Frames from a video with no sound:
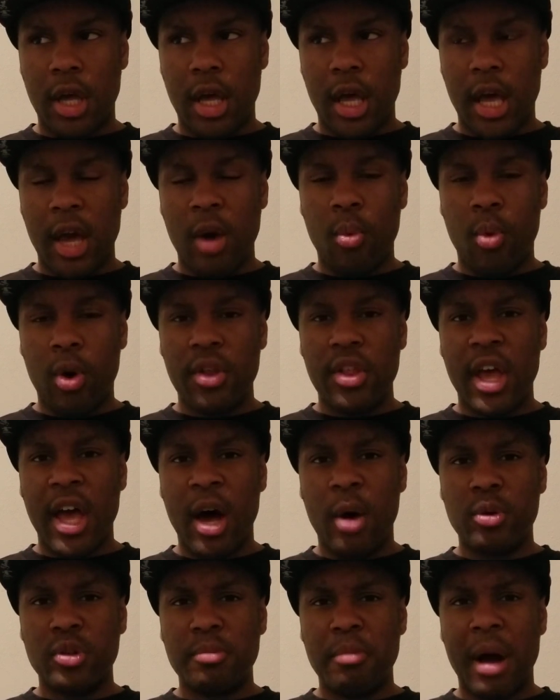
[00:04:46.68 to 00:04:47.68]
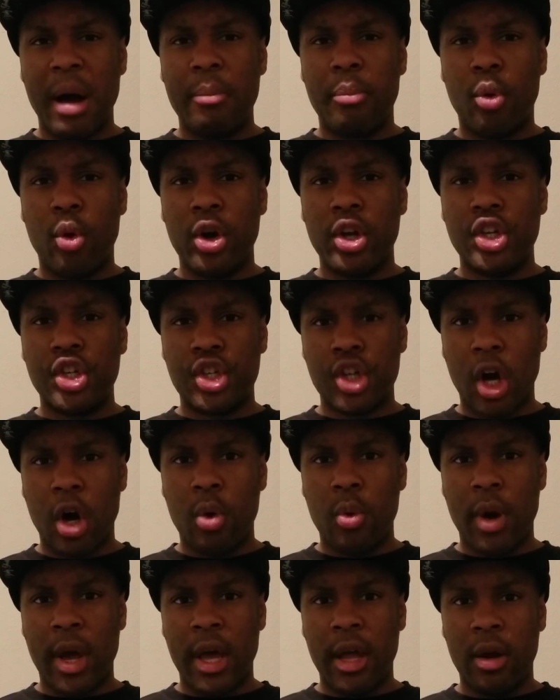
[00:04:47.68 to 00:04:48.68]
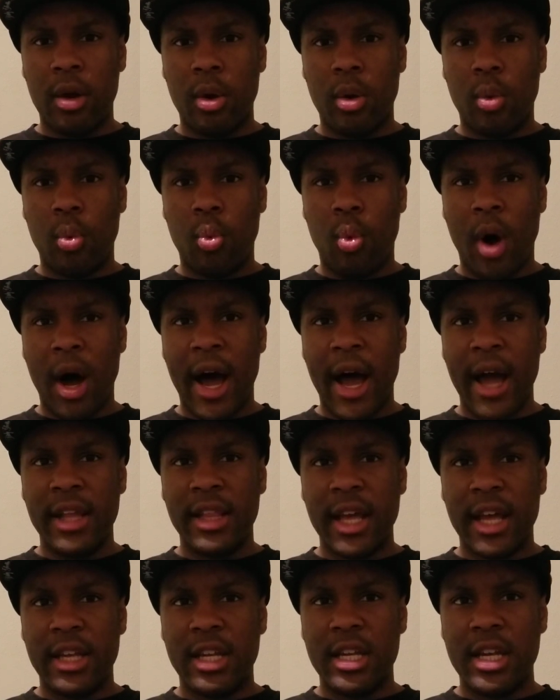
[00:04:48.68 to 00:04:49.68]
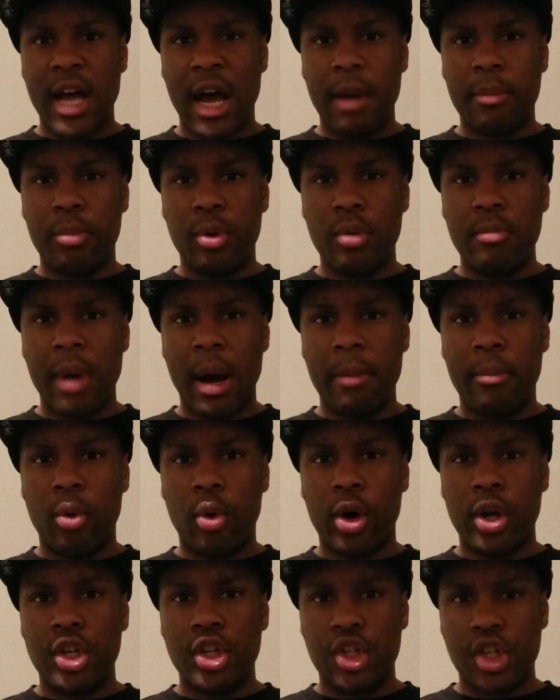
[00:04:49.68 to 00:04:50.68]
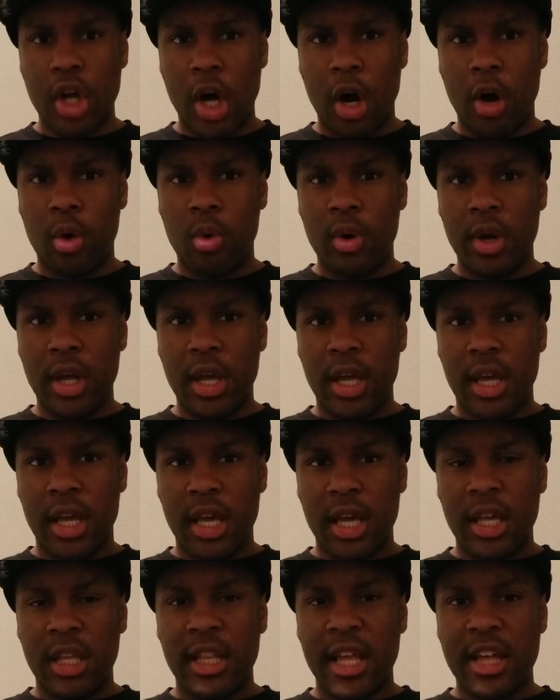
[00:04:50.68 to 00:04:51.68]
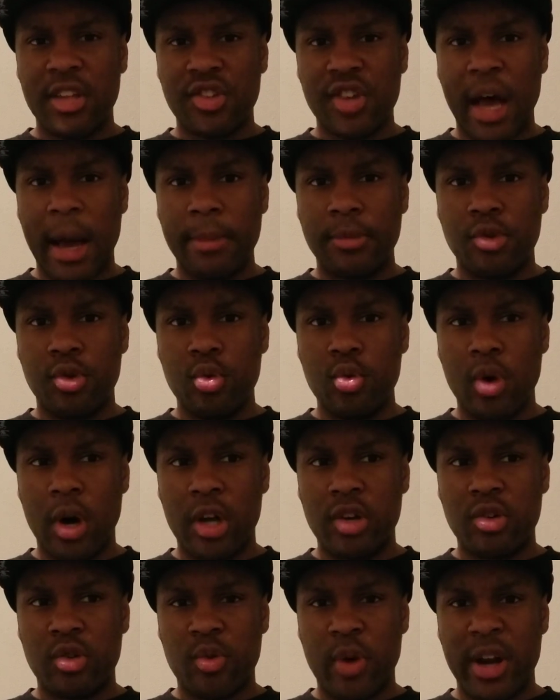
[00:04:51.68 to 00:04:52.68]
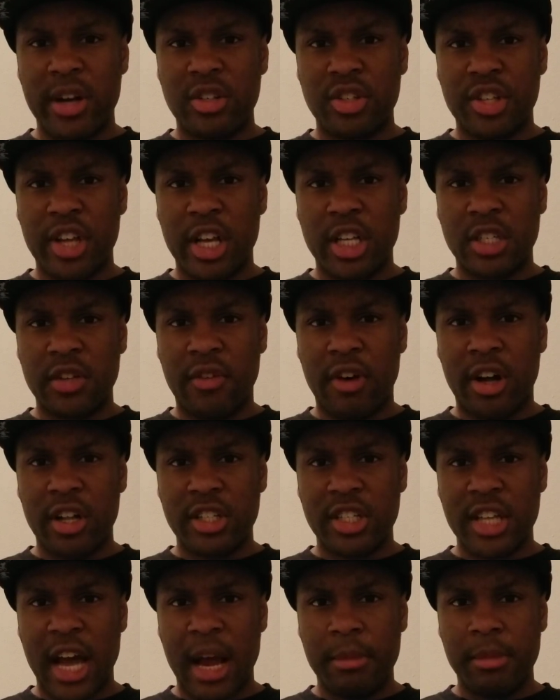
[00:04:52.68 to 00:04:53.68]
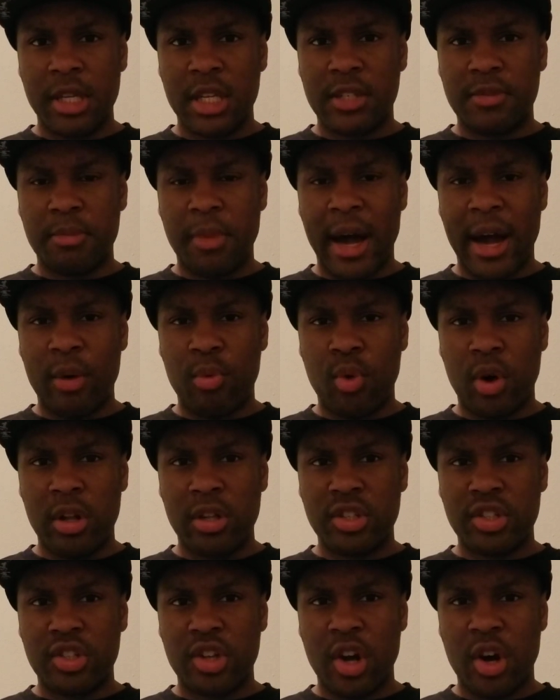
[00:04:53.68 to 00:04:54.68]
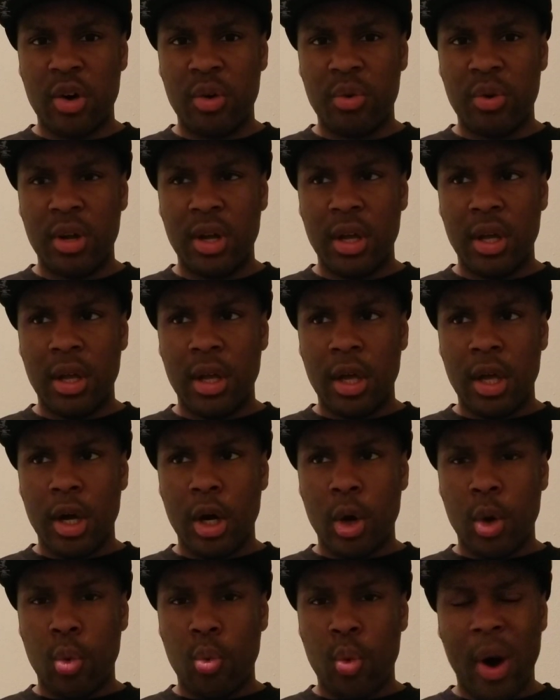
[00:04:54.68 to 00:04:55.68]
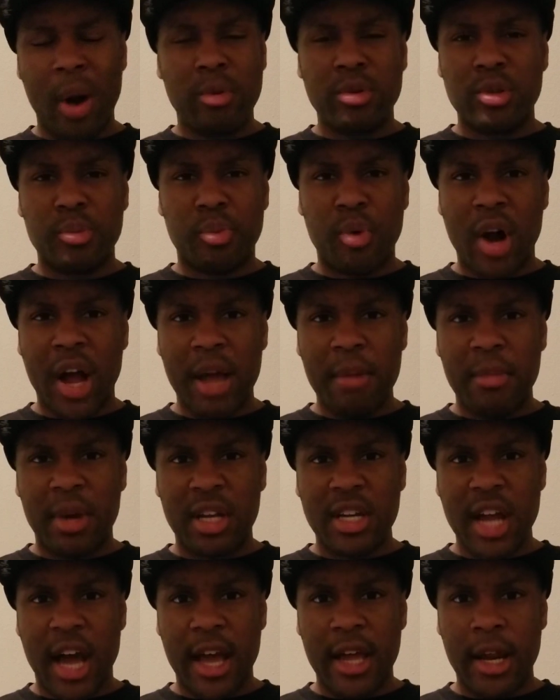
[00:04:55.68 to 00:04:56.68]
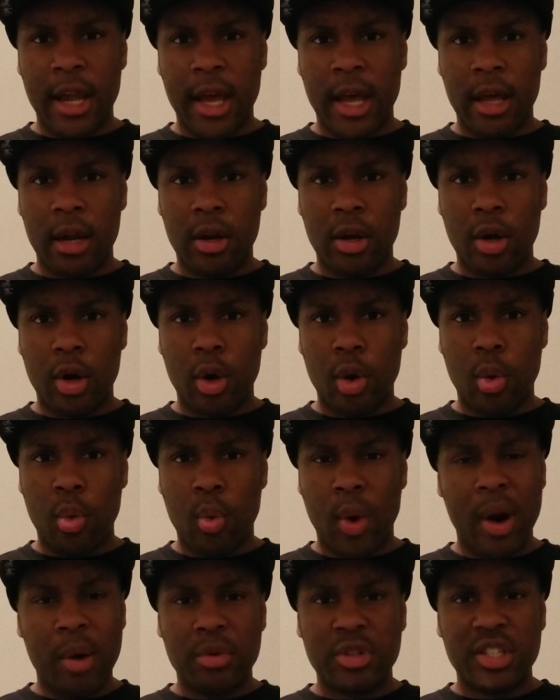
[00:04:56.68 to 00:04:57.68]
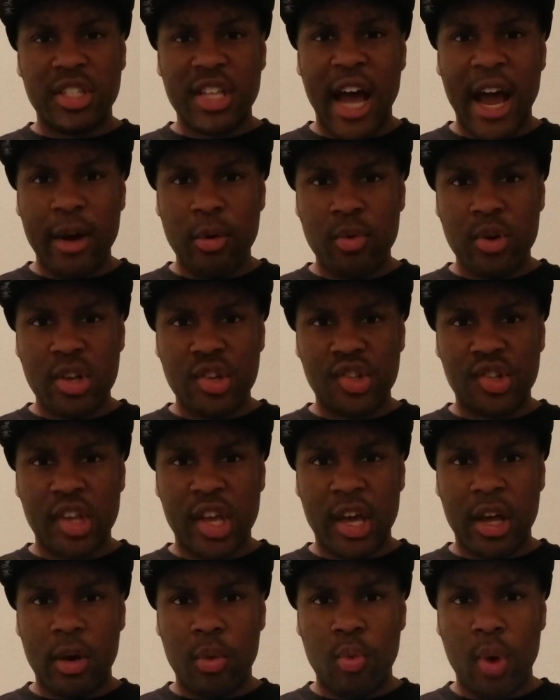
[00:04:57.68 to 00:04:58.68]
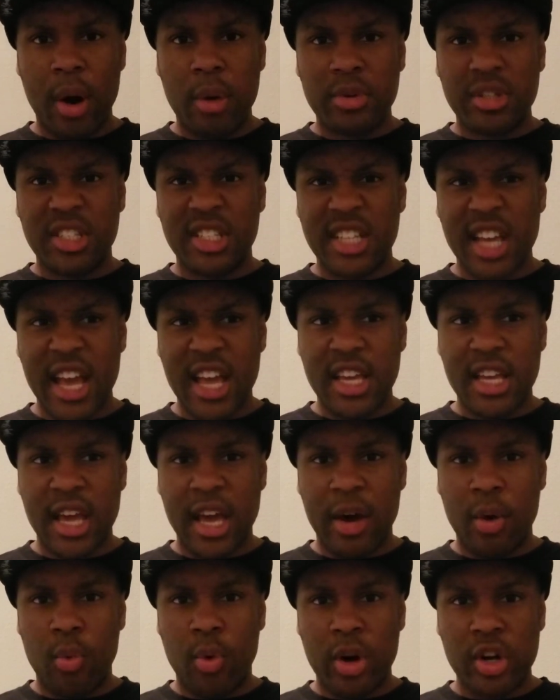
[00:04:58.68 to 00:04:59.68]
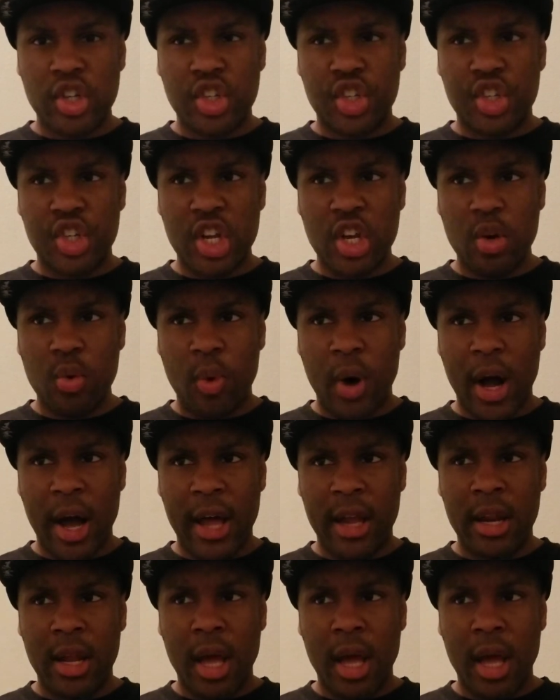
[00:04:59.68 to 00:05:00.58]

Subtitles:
And where the hell was my boy Joe at? Why they did not put my boy Joe in that top 200 greatest singers of all time list by Rolling Stone? Where was Brian McKnight at? Where was Tyrese at? Where was Tank at? Where's Genuine,